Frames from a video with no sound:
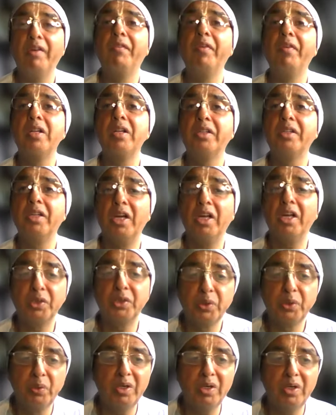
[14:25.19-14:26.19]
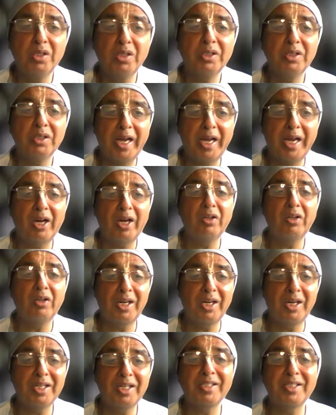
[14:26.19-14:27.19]
whereas asuras cannot
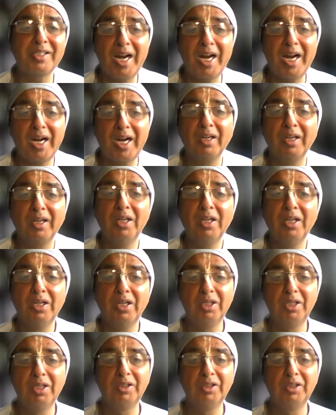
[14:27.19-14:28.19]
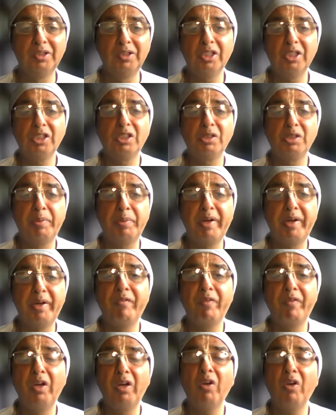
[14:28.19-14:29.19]
understand the
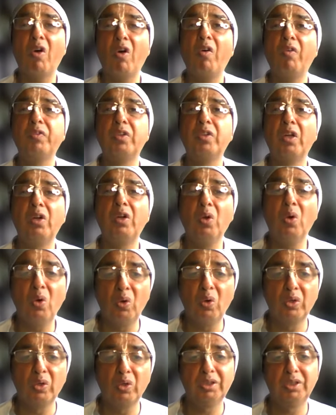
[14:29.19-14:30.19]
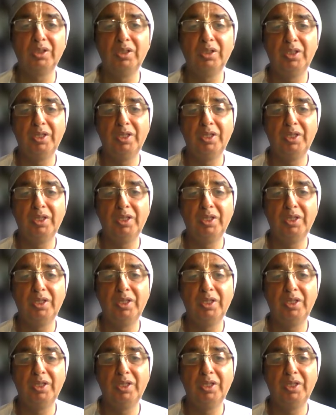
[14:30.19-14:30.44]
supreme will of the Lord.